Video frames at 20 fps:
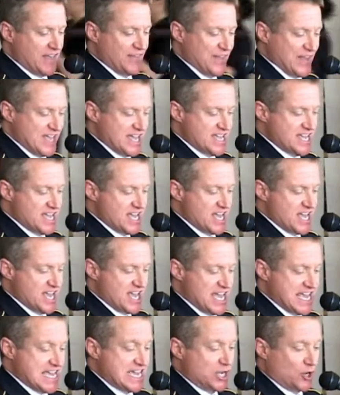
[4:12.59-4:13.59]
the
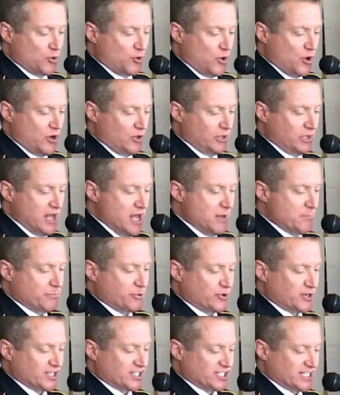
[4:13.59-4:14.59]
equal
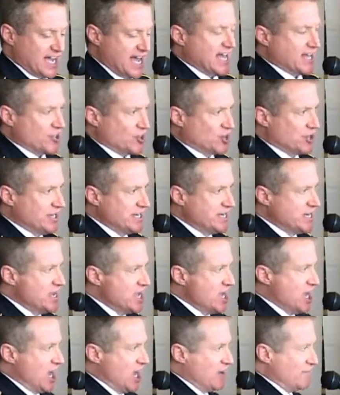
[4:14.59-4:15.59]
protection
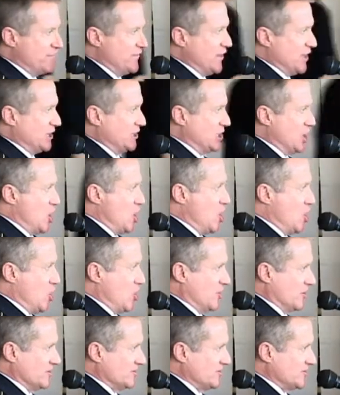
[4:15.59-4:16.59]
of the
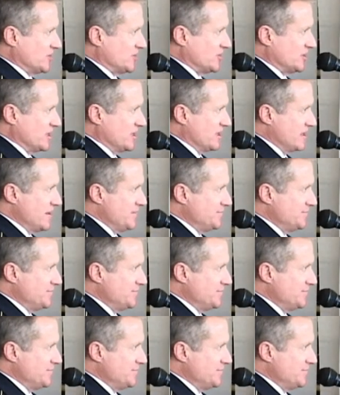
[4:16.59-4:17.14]
laws."